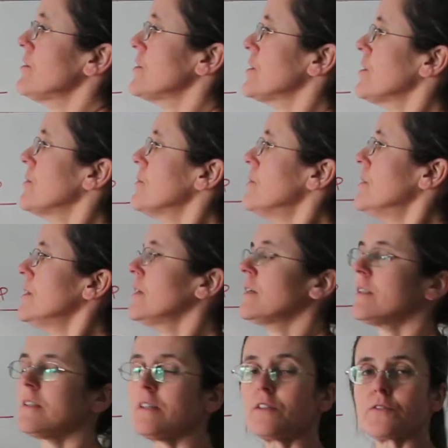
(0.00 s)
so
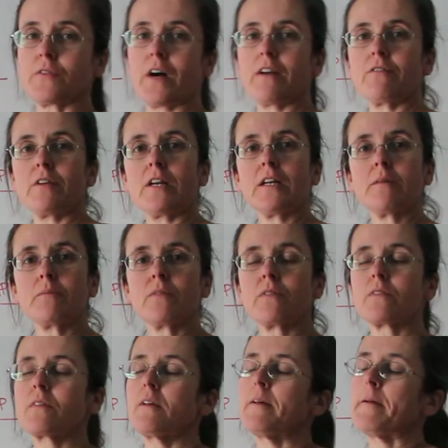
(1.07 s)
these 5
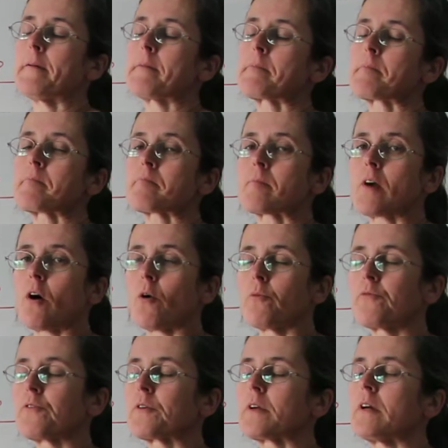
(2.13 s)
names
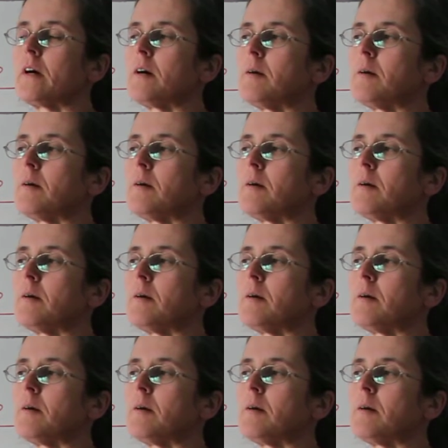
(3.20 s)
hopefully